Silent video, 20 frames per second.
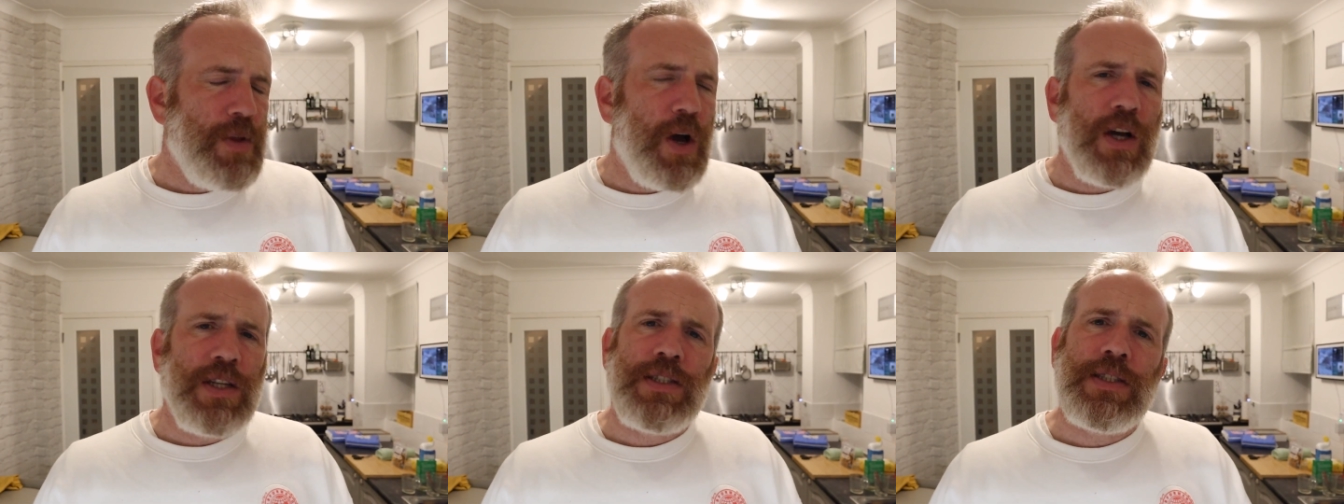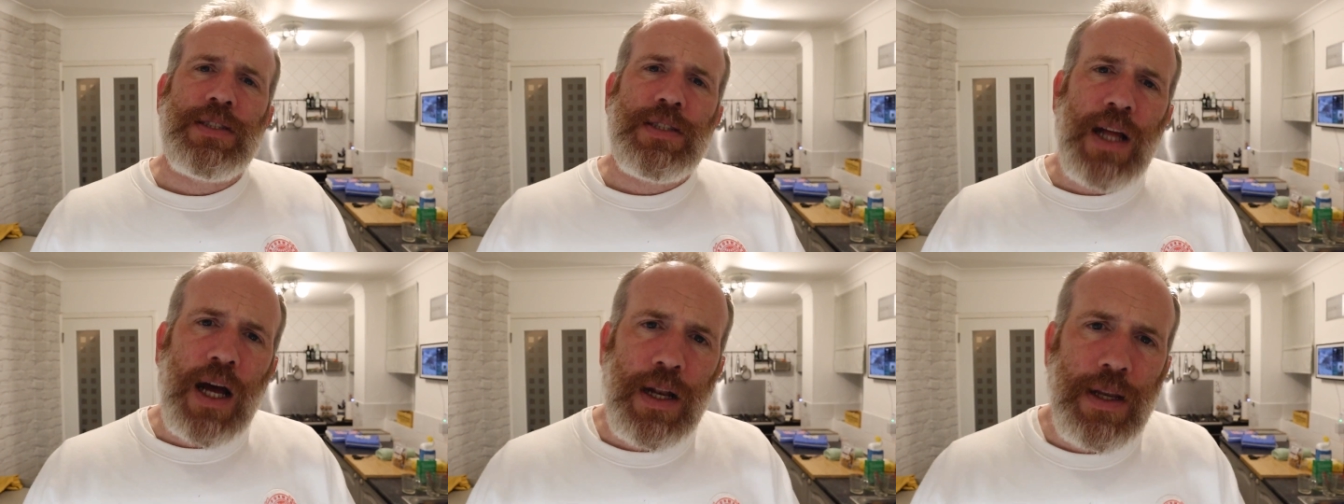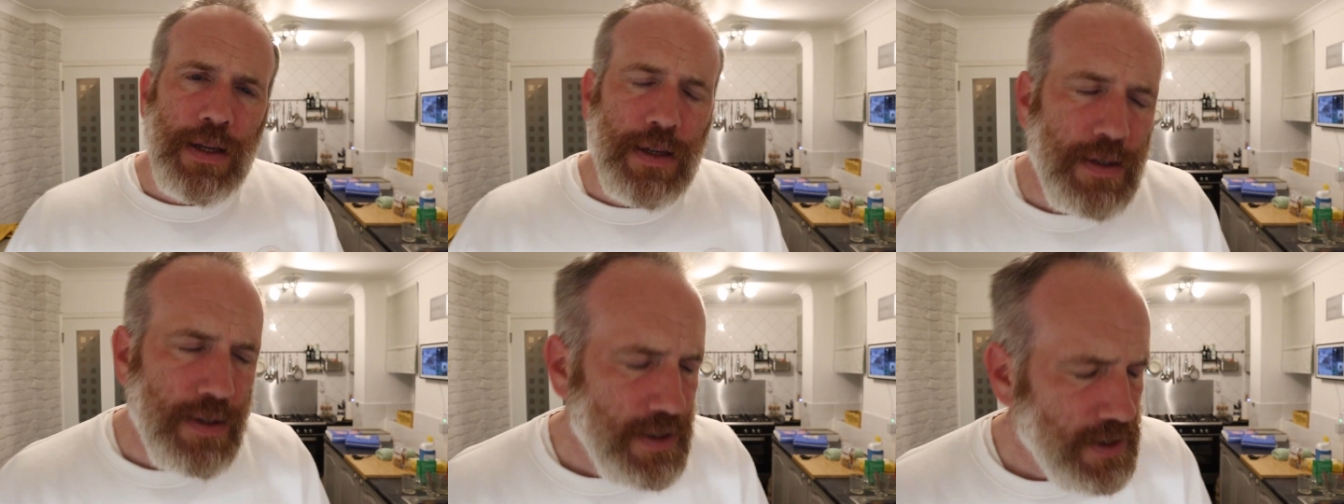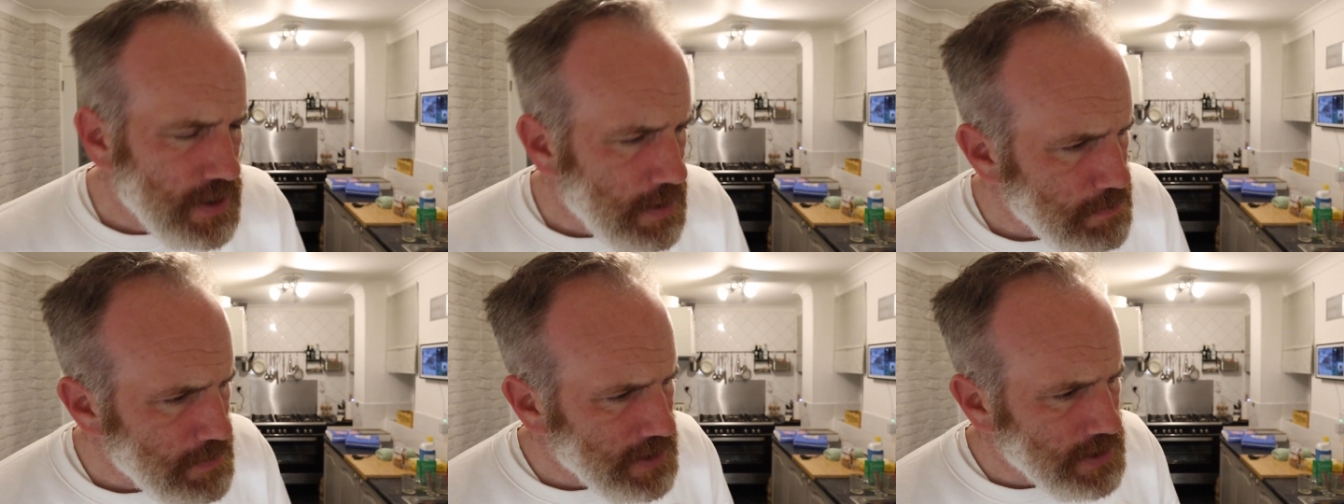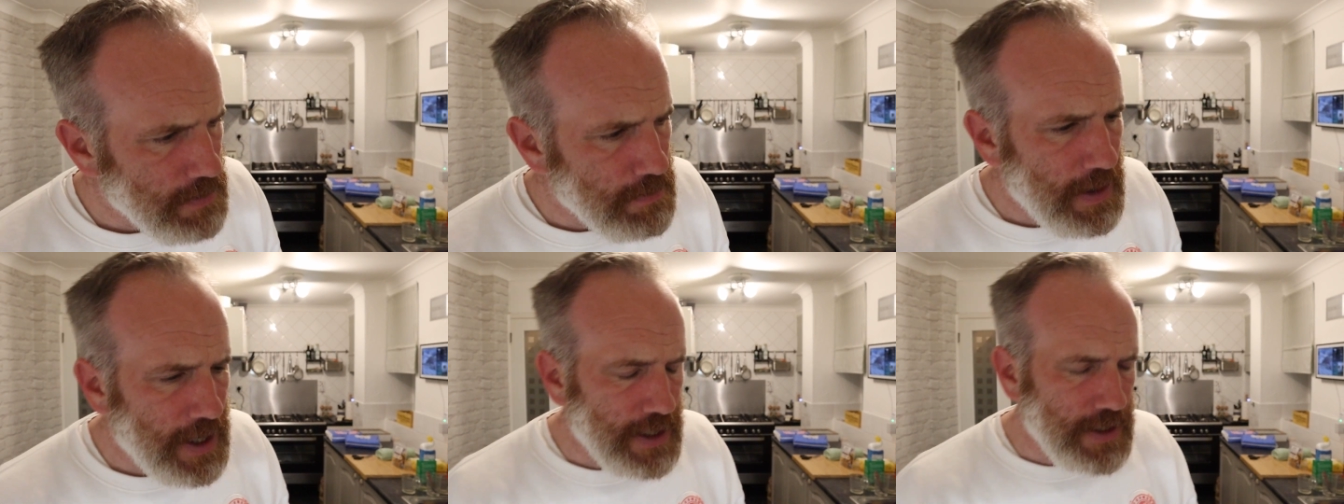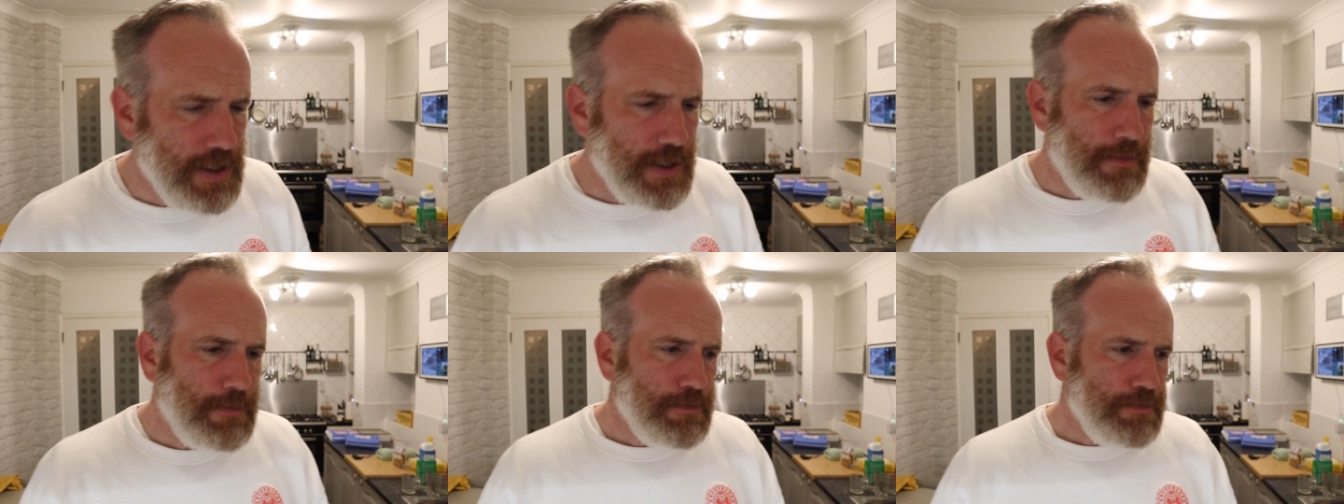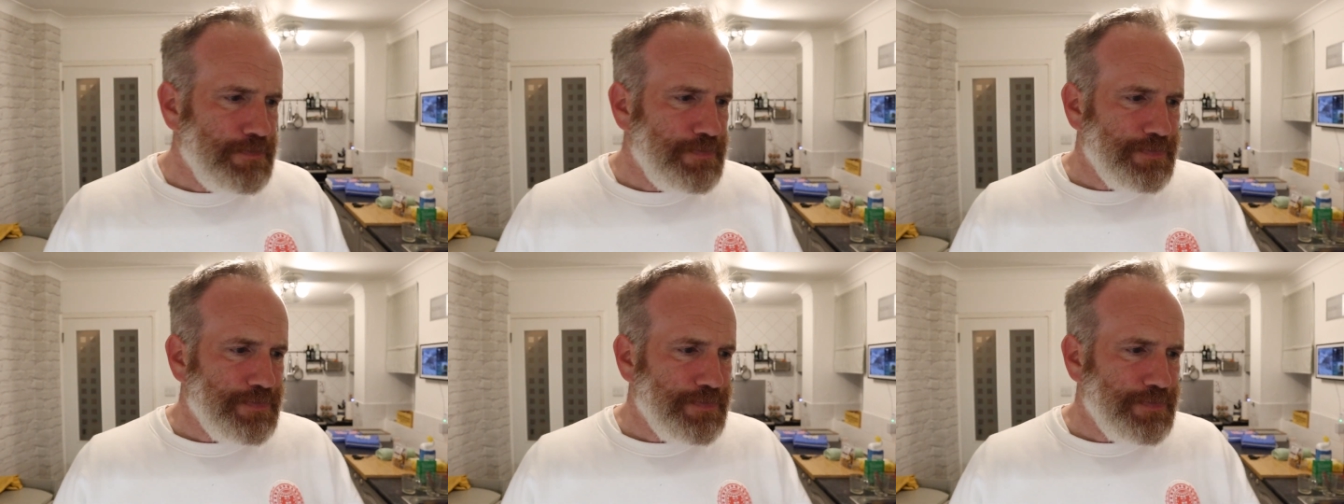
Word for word: That's oh, stunning. It's, it's amazing.